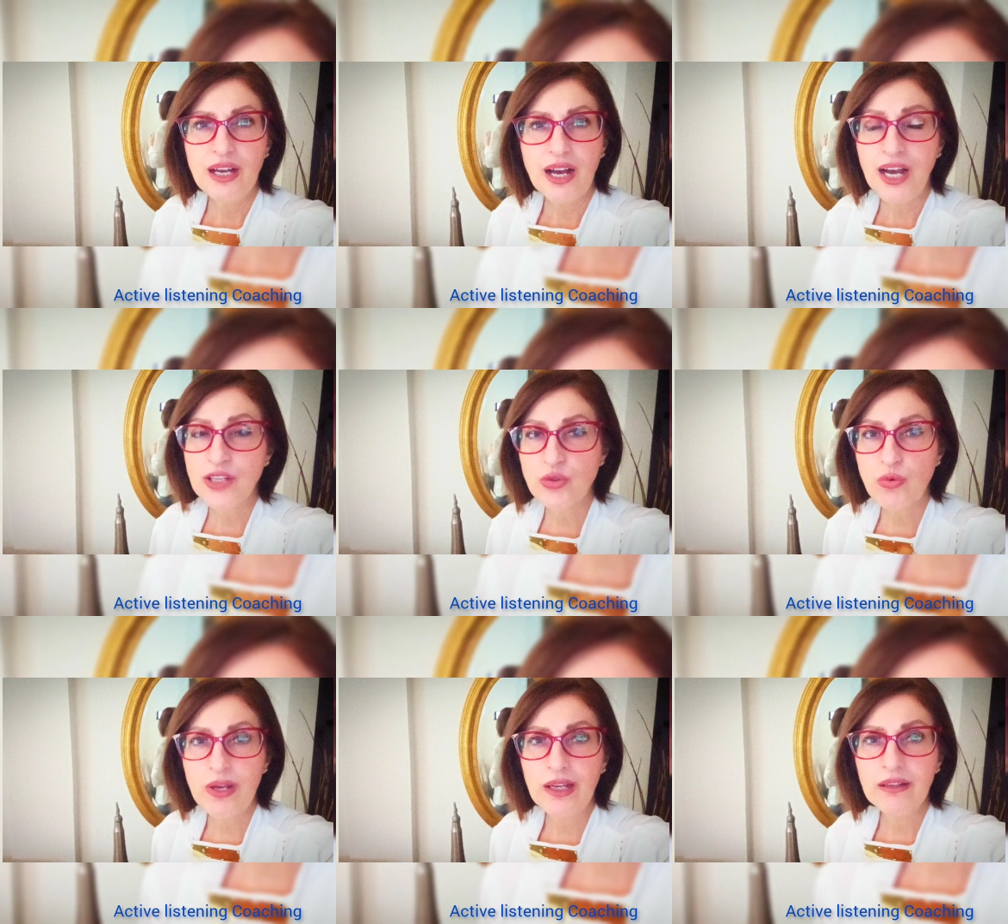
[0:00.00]
as
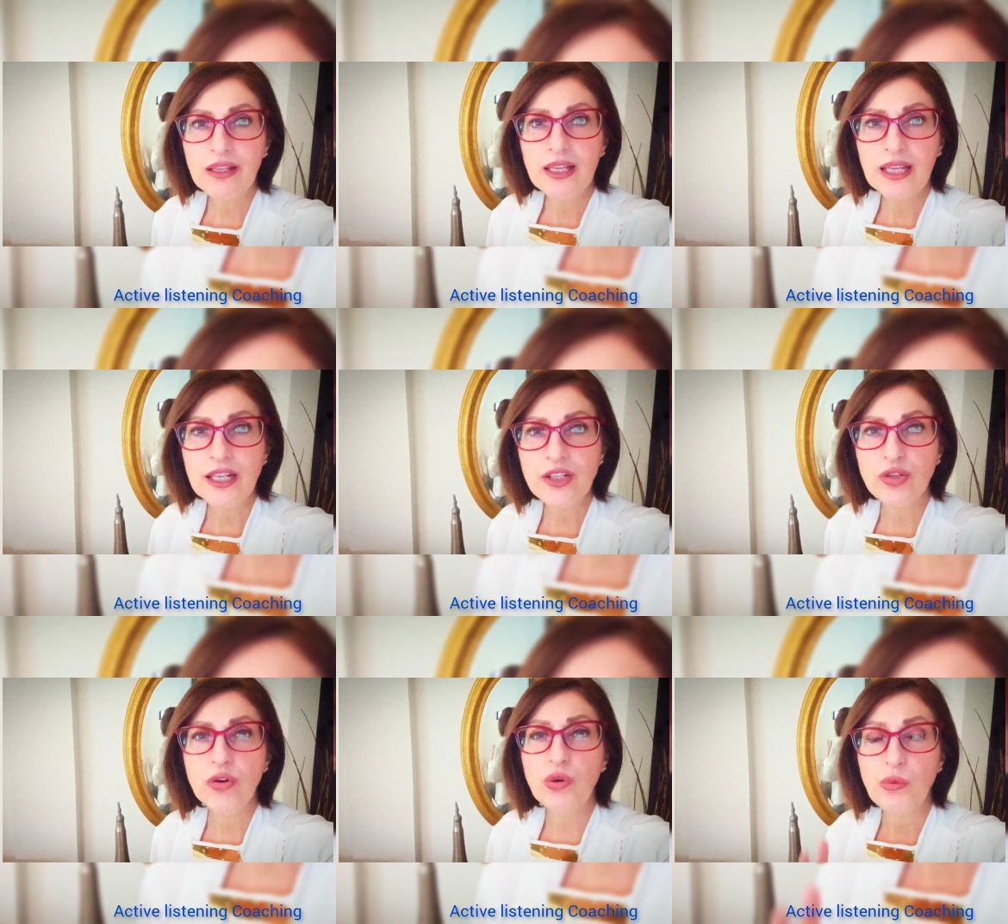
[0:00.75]
well in
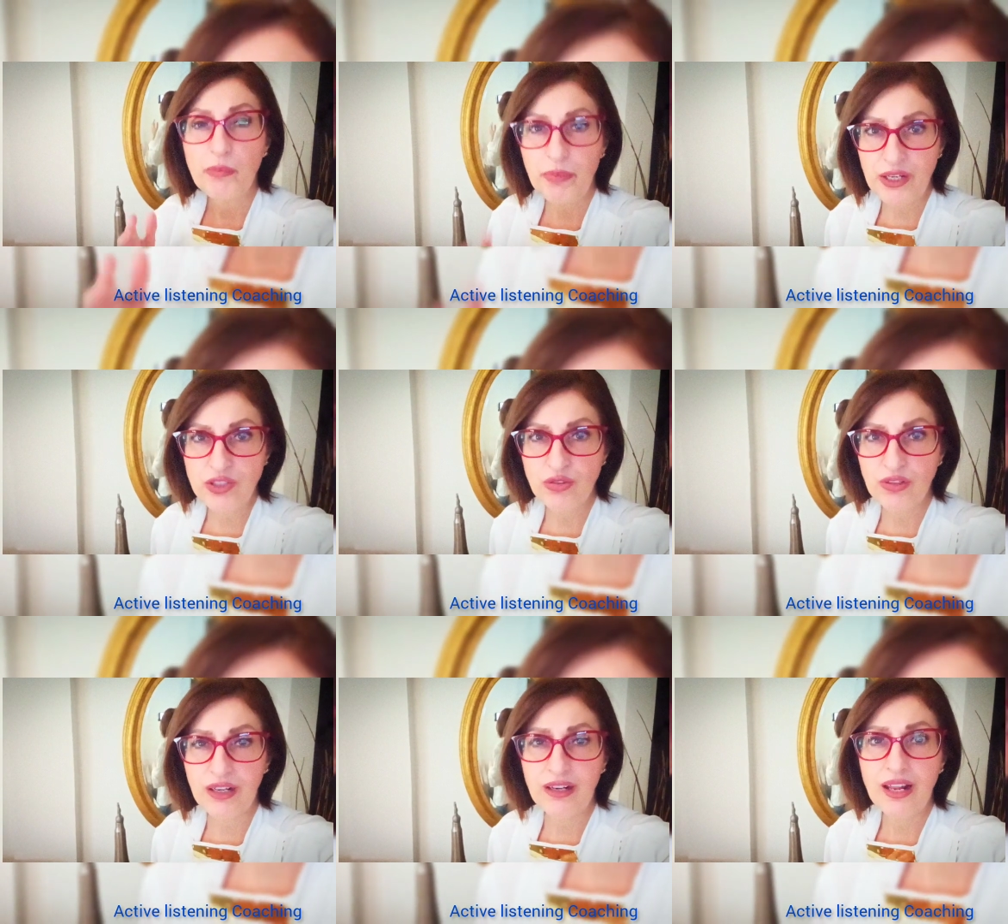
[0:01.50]
your
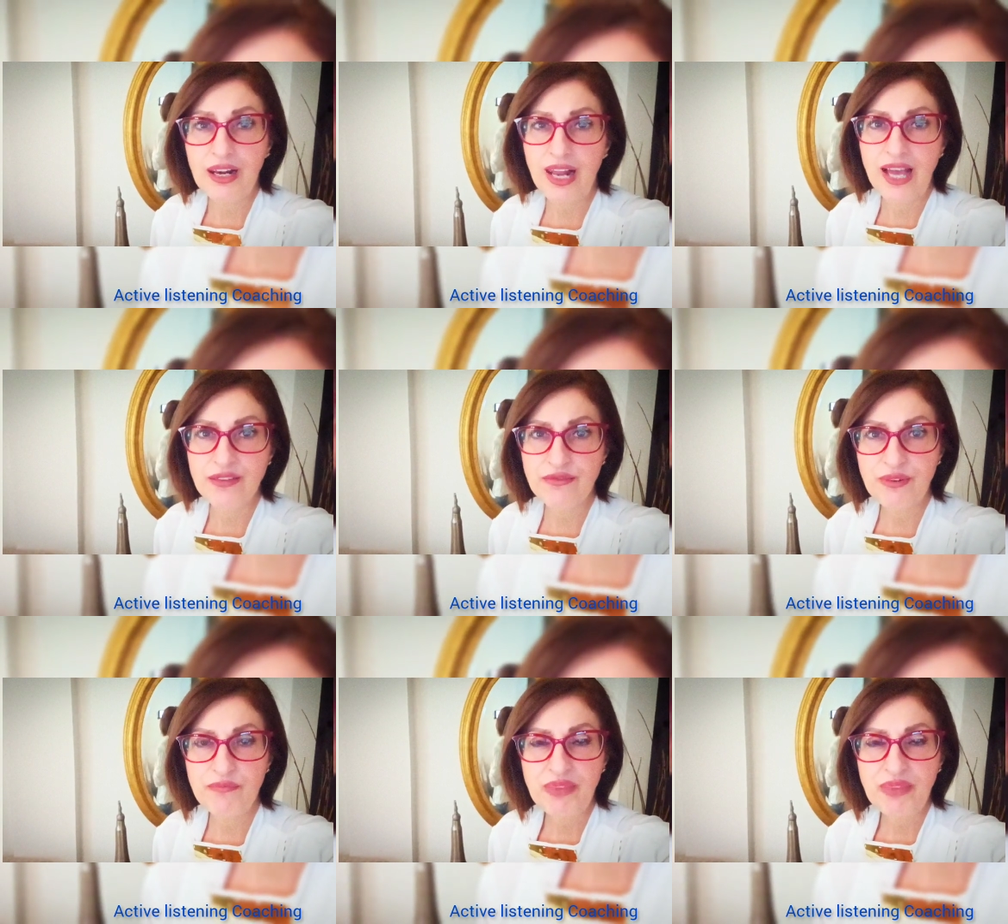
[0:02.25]
personal life.